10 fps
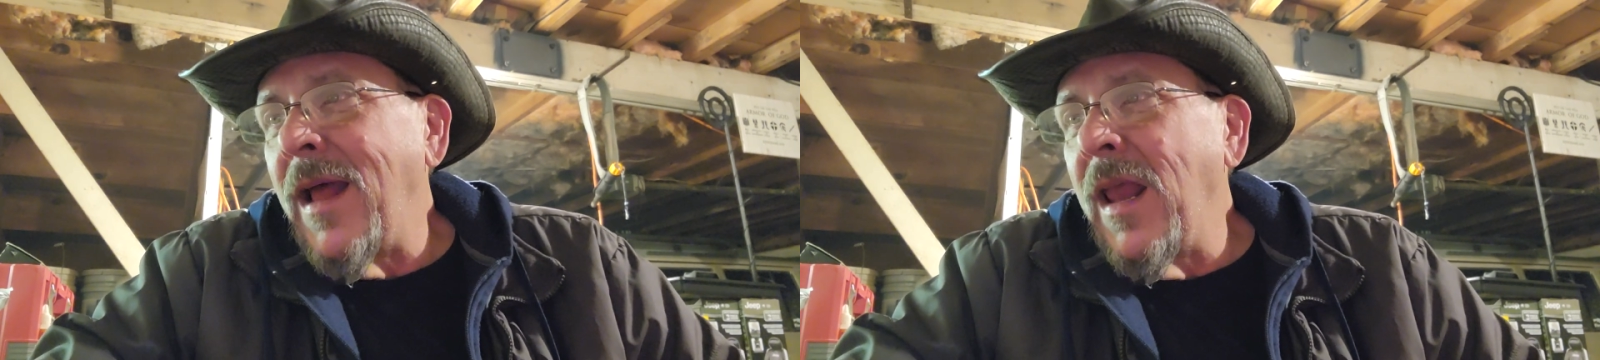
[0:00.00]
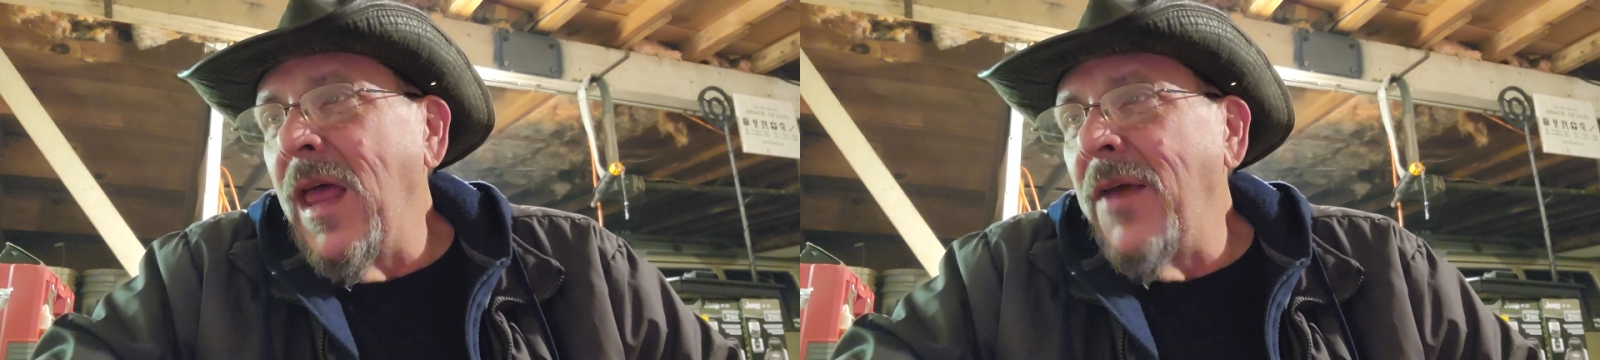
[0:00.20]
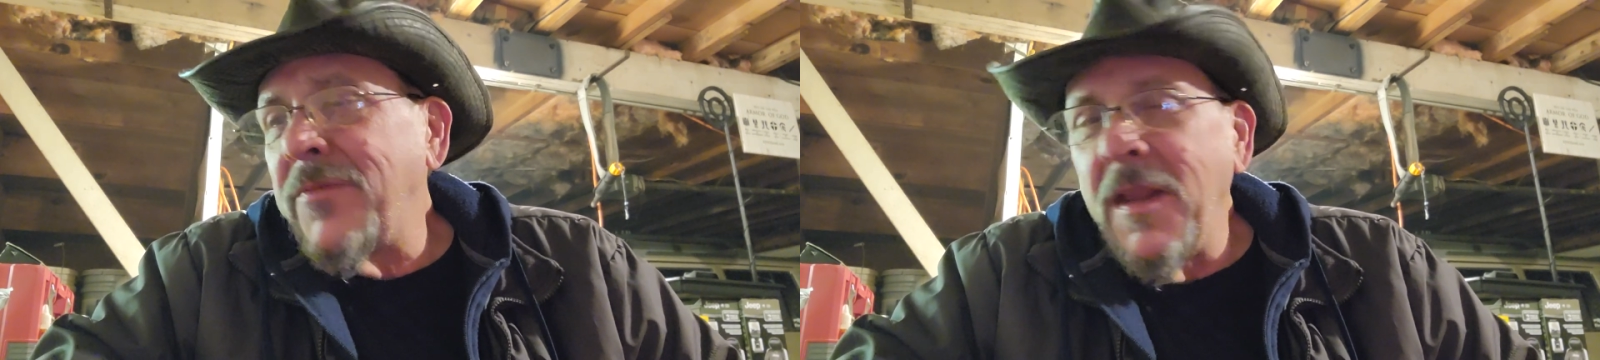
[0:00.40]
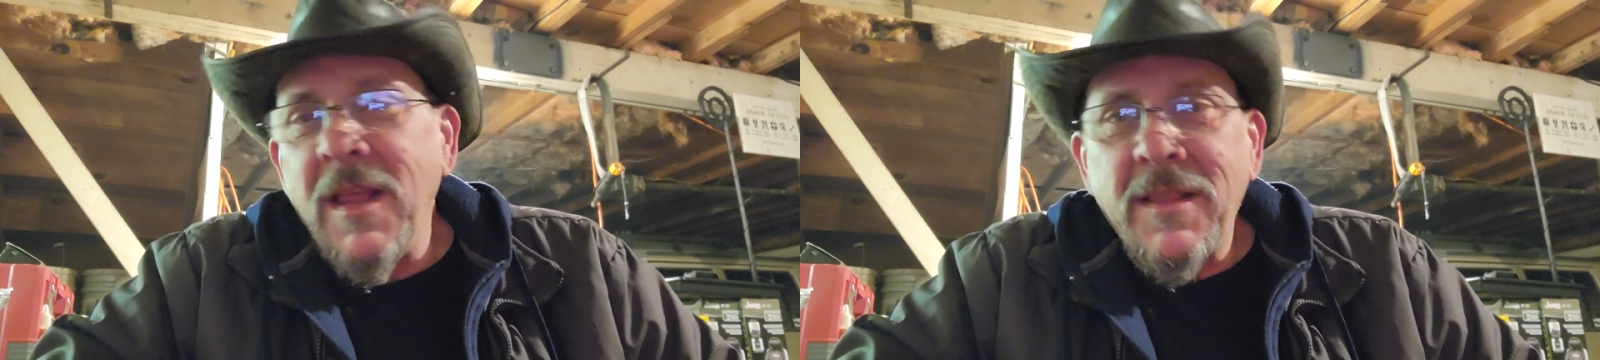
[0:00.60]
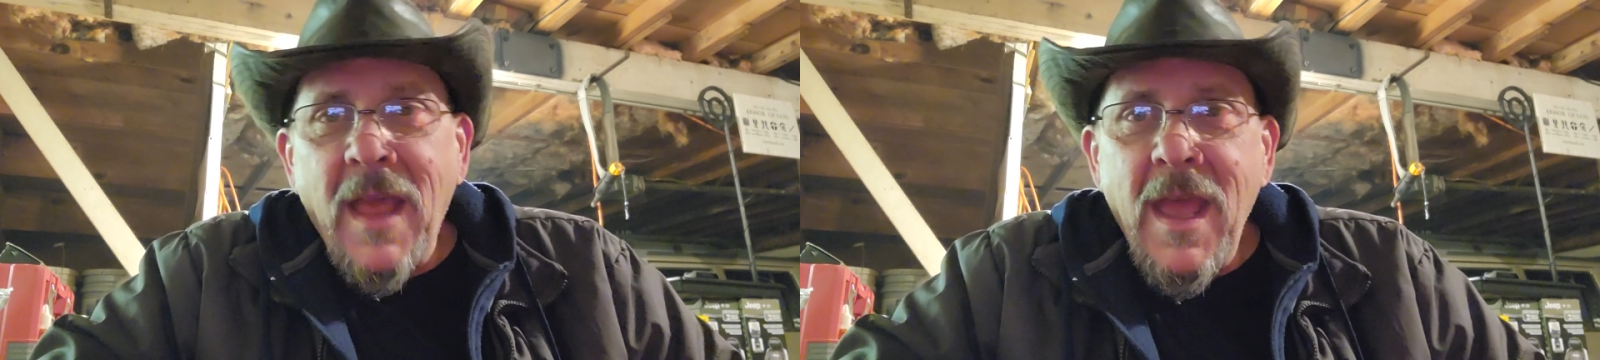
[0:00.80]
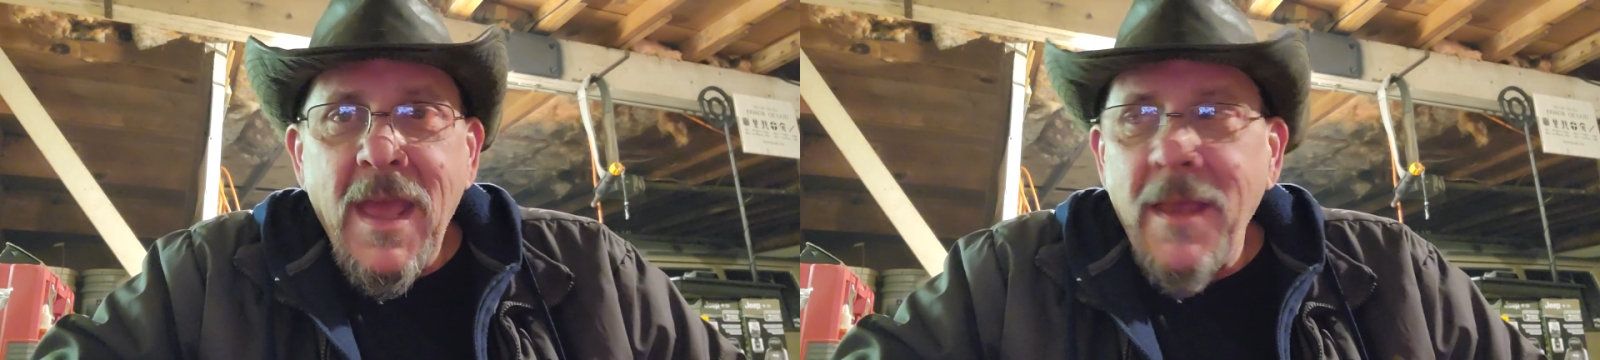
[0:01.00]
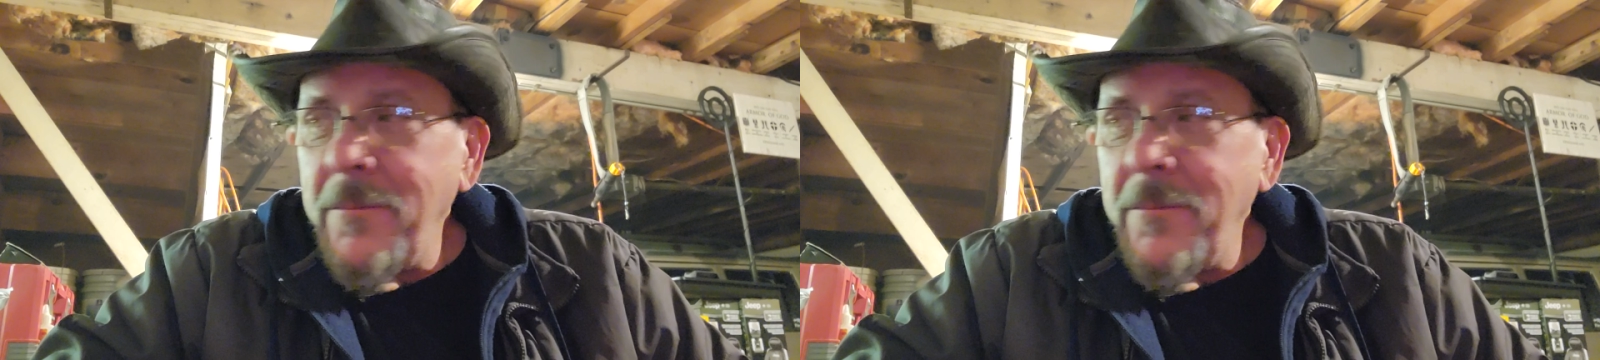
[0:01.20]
I left it at that.